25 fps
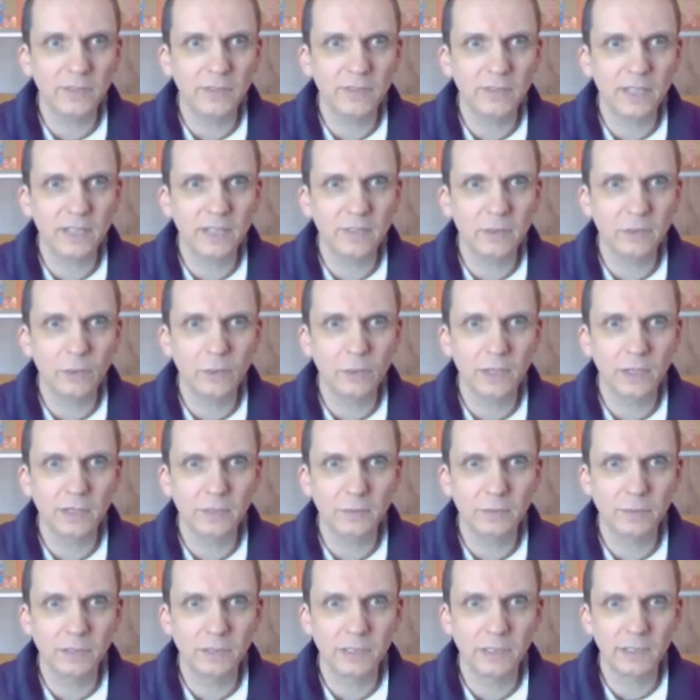sense
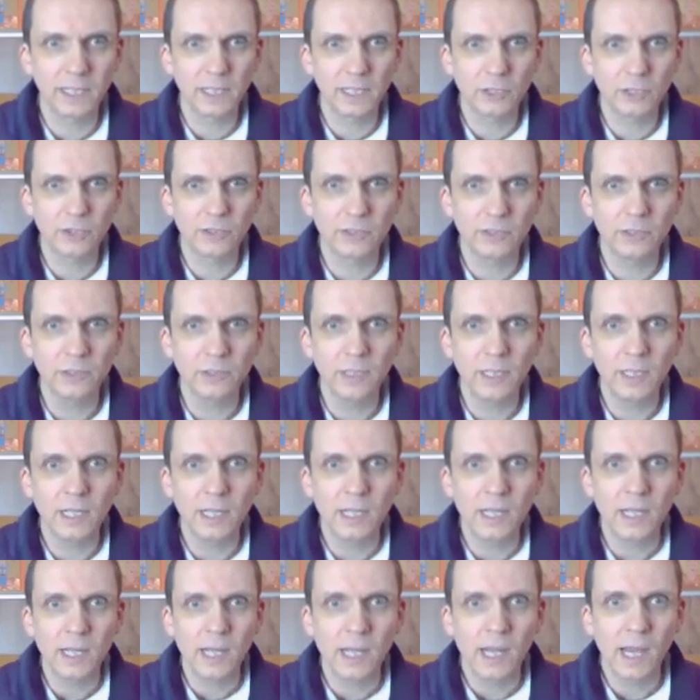gratification,
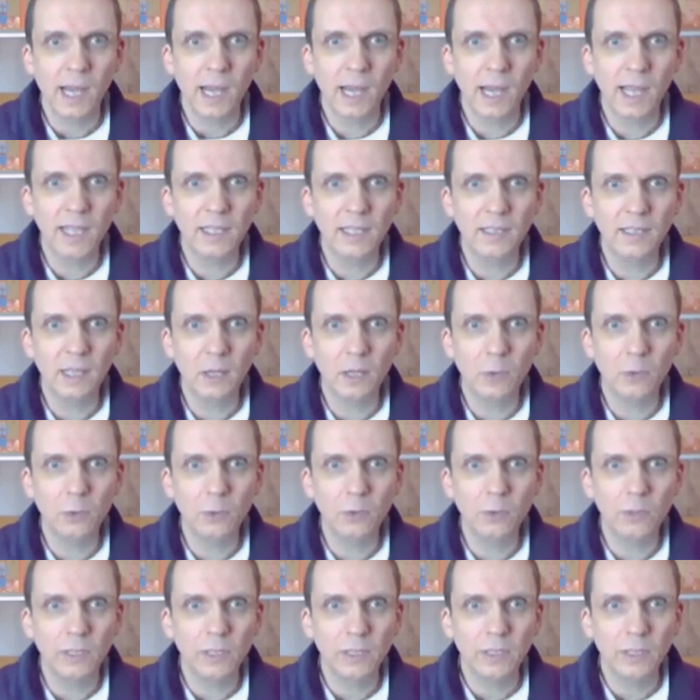I
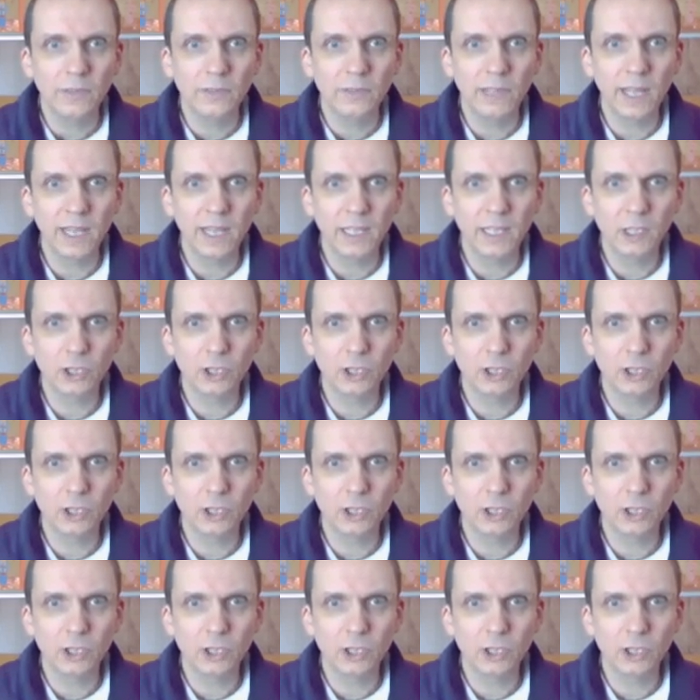now take